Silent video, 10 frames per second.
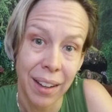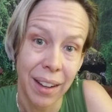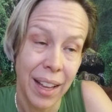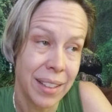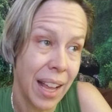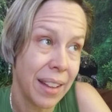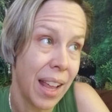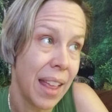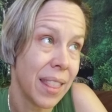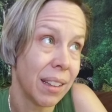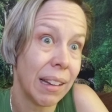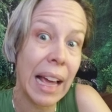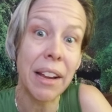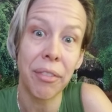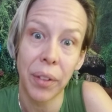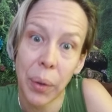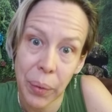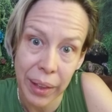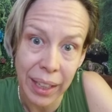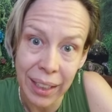and the
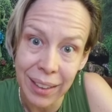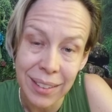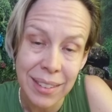life-loathing